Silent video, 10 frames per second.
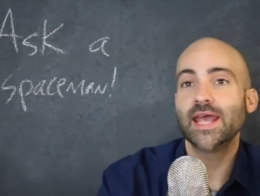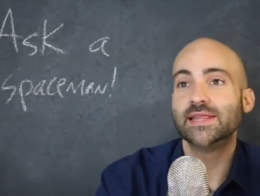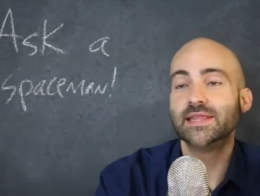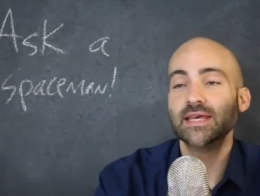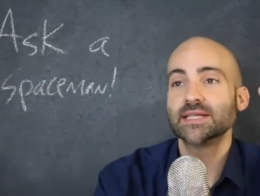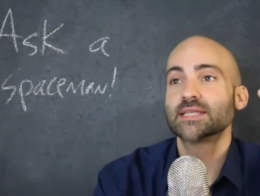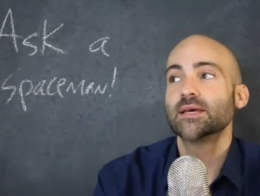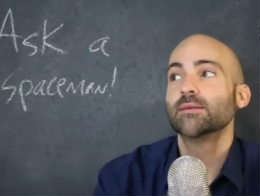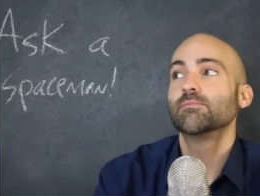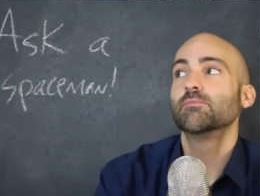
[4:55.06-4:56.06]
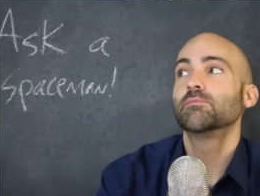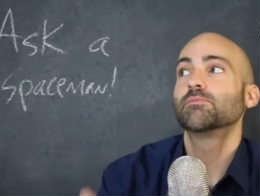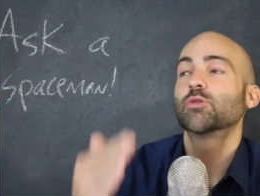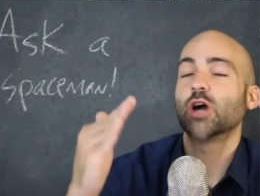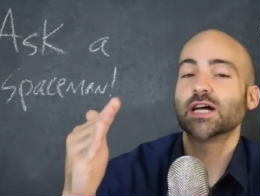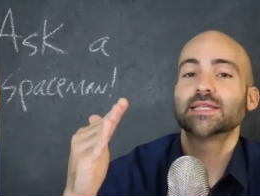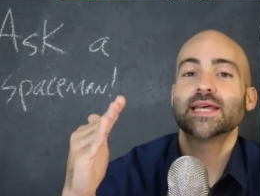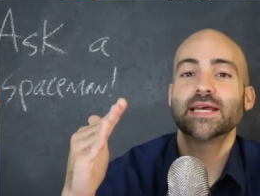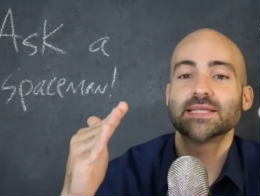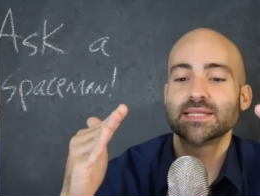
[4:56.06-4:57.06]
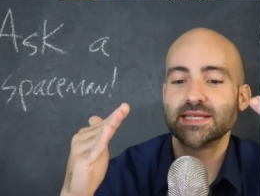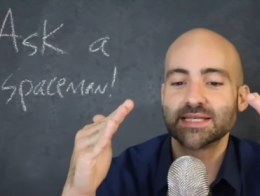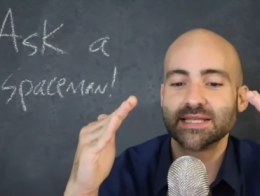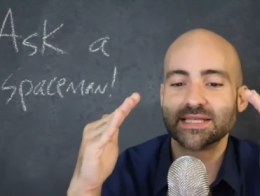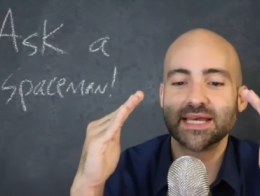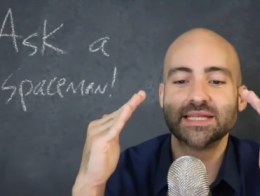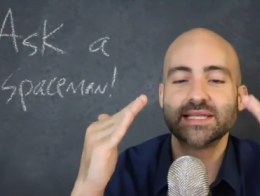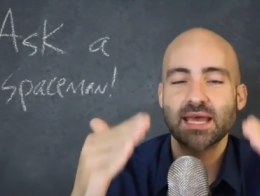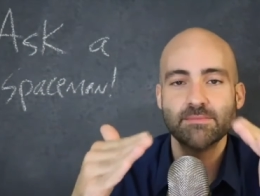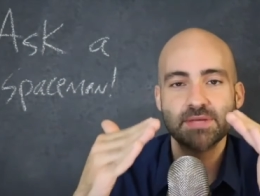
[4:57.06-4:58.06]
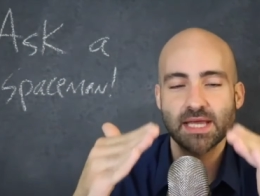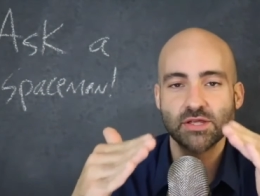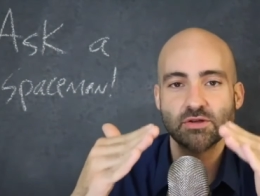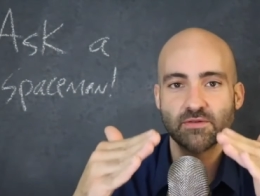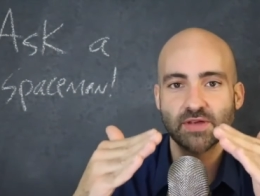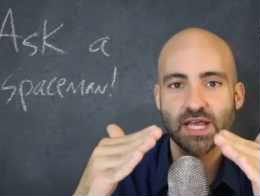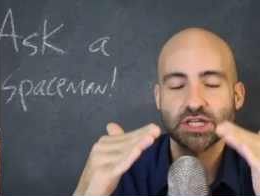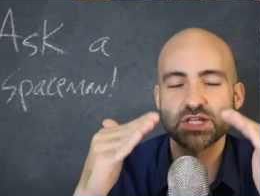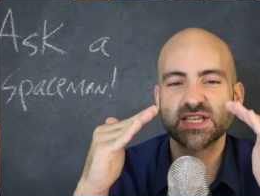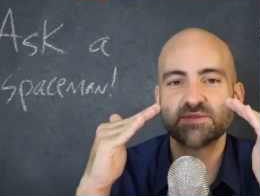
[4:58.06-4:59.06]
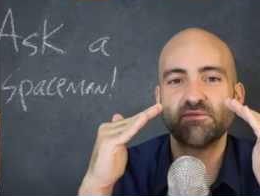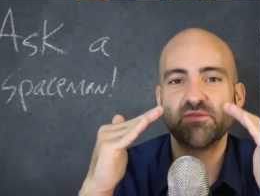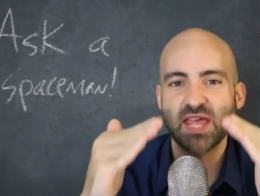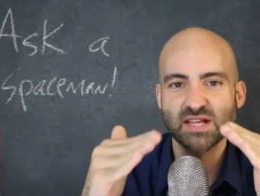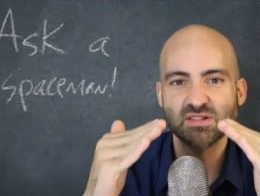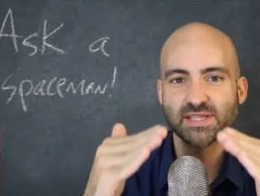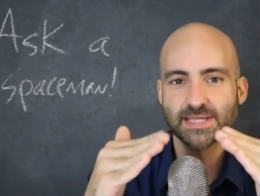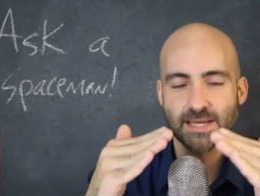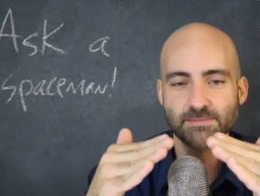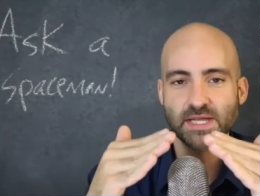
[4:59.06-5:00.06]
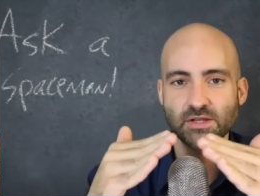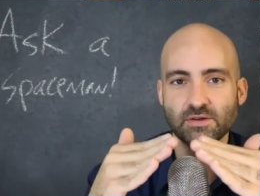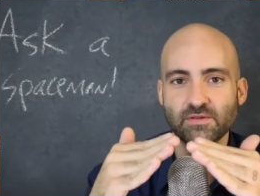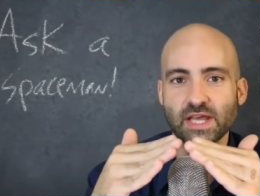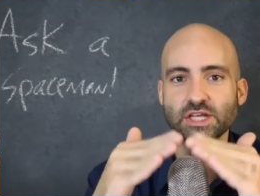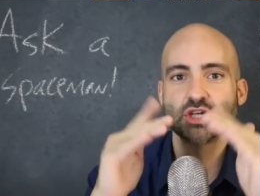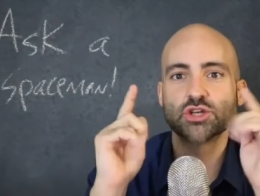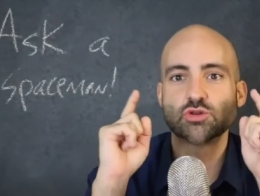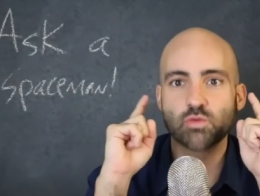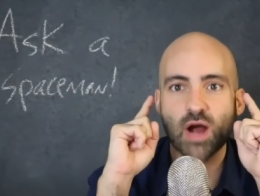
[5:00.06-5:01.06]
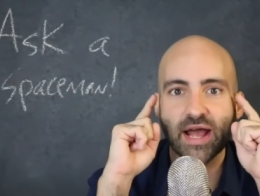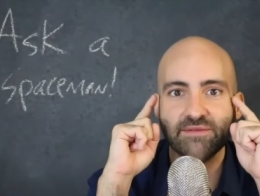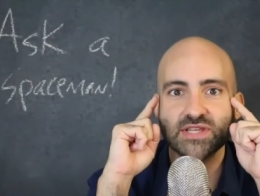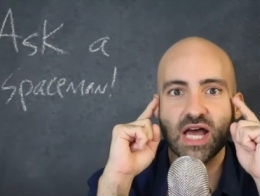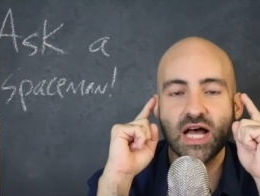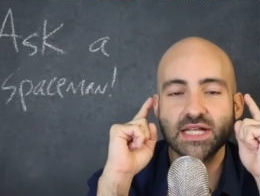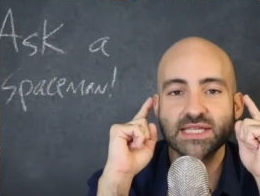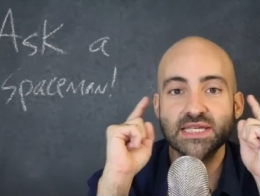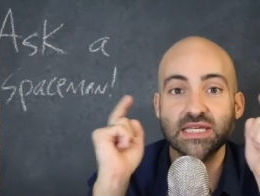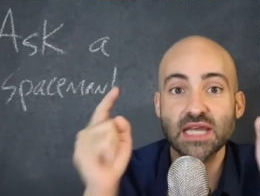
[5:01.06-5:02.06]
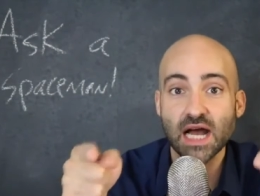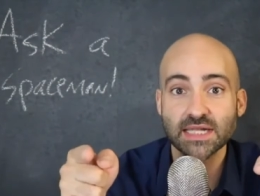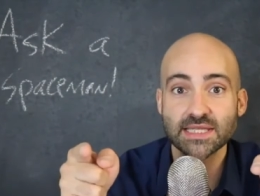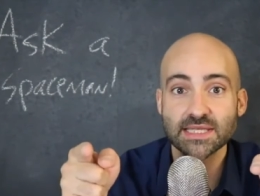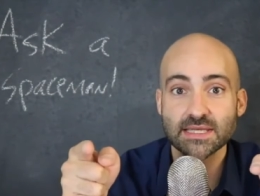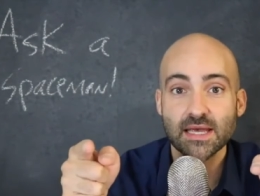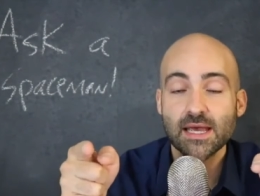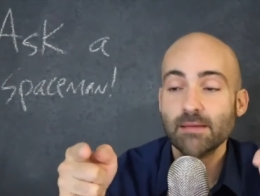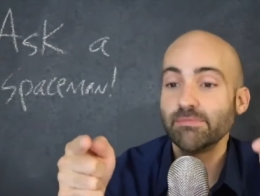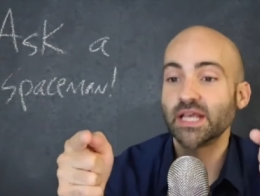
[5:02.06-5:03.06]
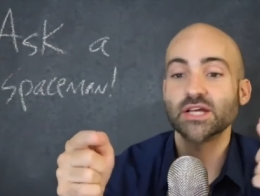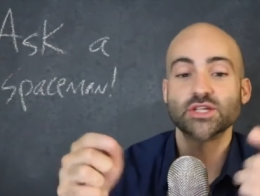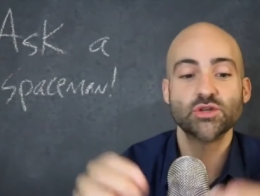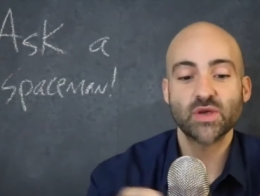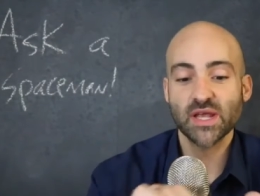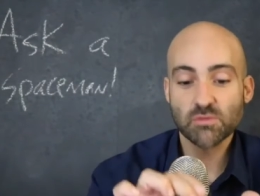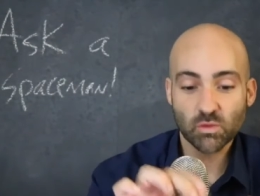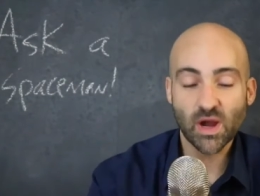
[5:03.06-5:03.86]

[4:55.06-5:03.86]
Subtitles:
And this process, this attempt at unification, this failed attempt at unification drives us nuts, because you can